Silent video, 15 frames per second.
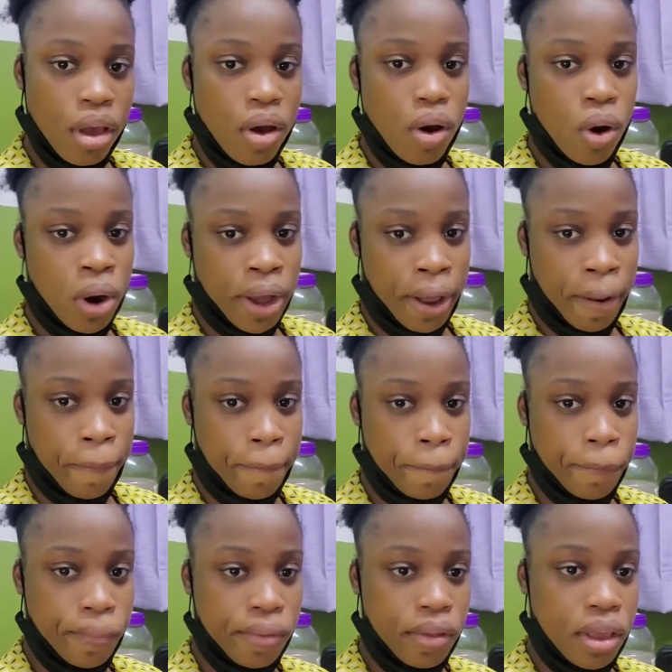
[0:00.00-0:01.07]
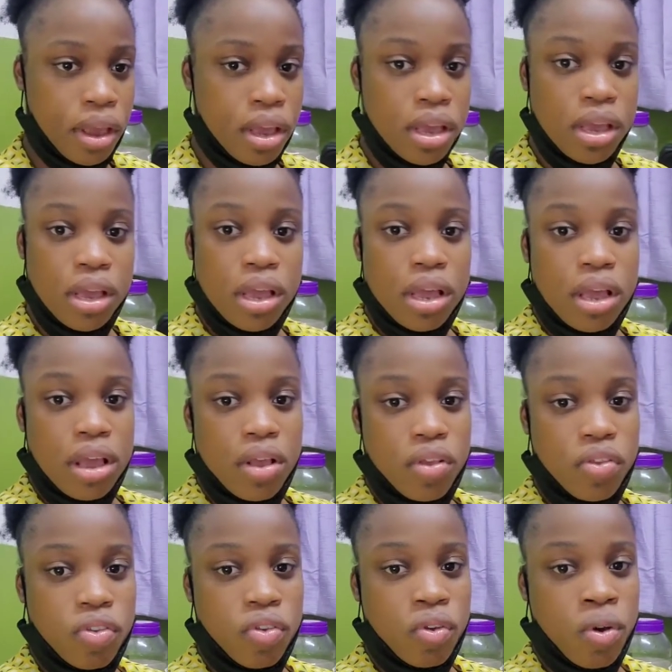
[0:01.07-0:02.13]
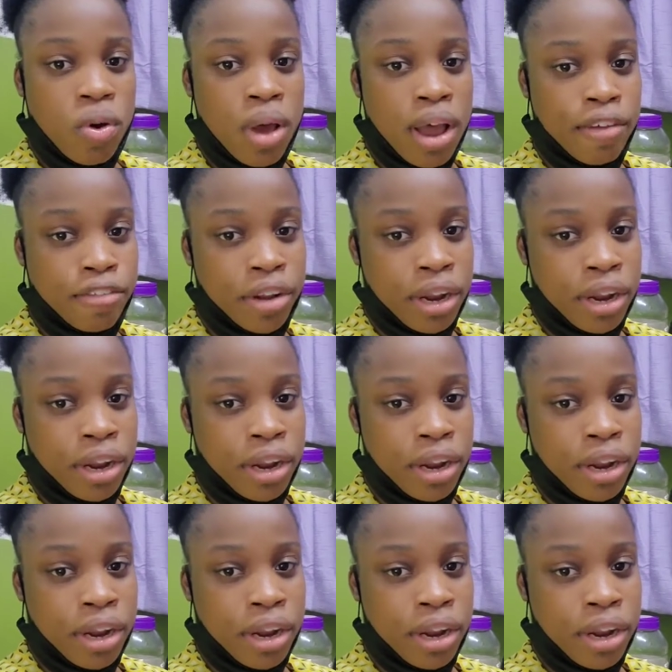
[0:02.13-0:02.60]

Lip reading: Okay, so after